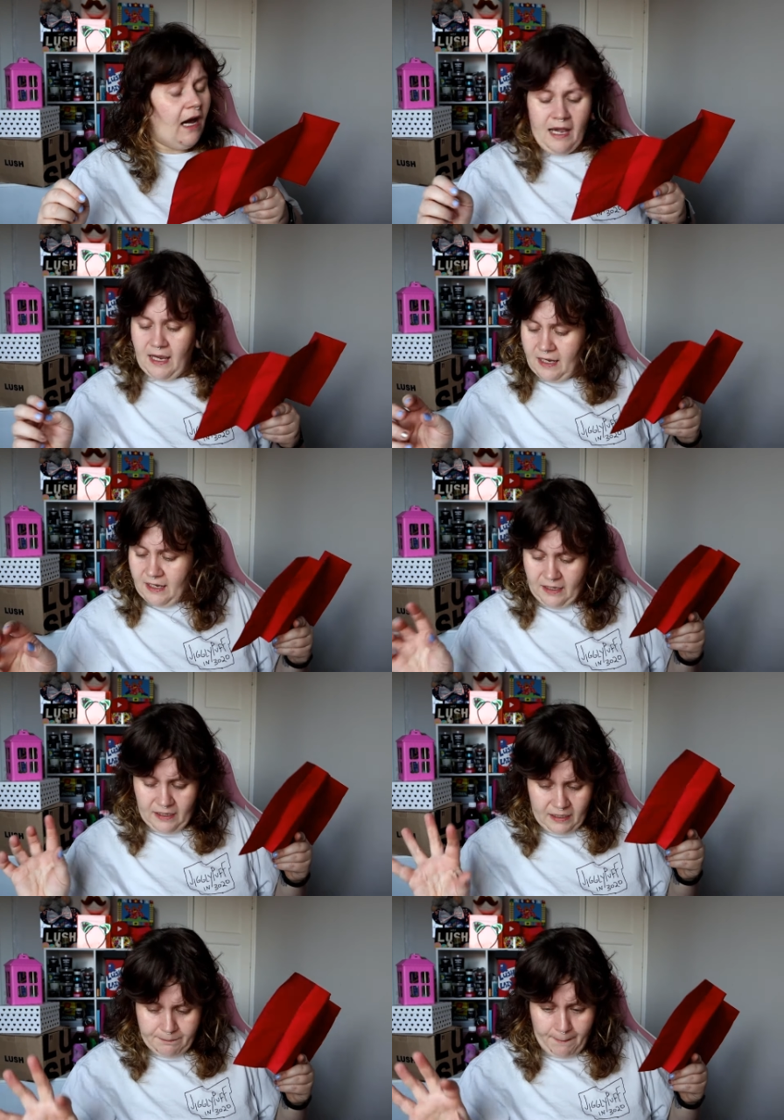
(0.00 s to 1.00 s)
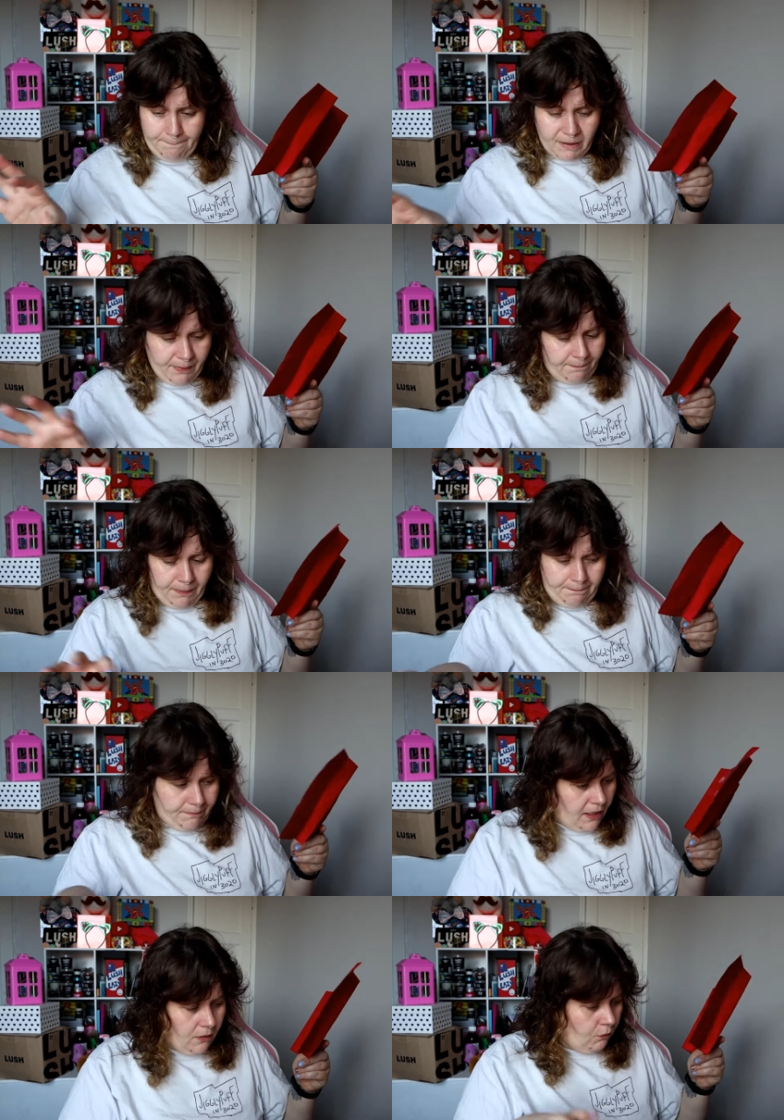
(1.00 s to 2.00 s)
Uh,
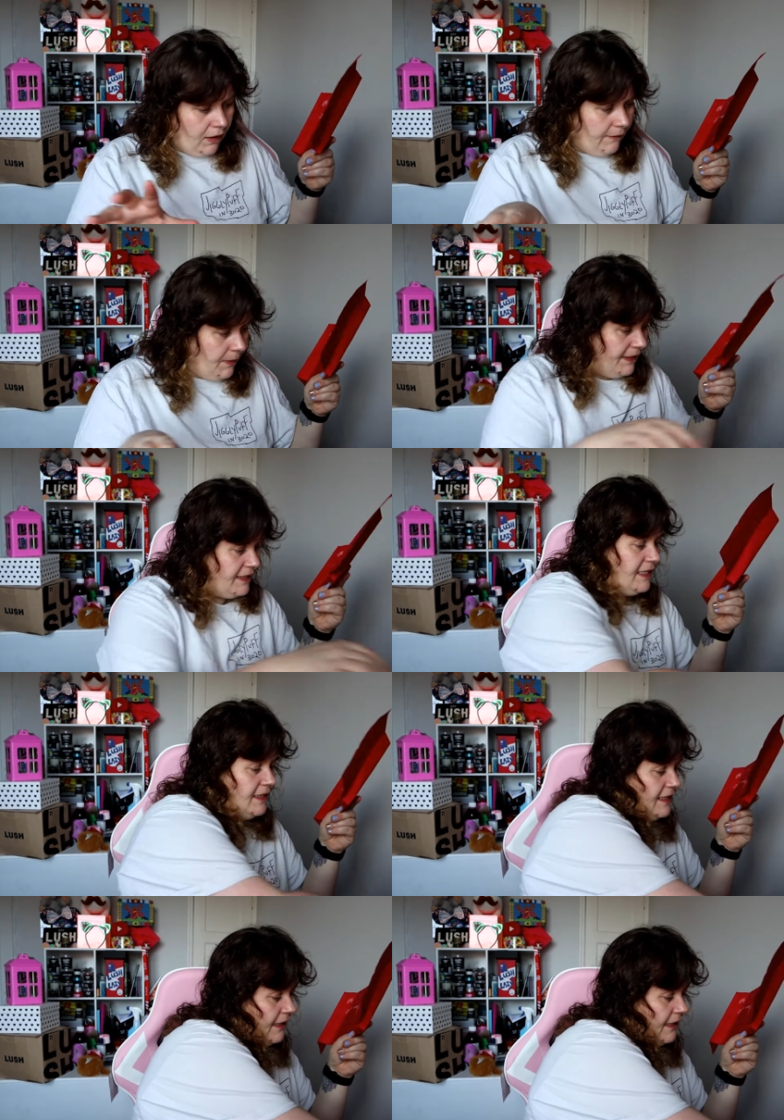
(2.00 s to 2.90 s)
where have I put my incense?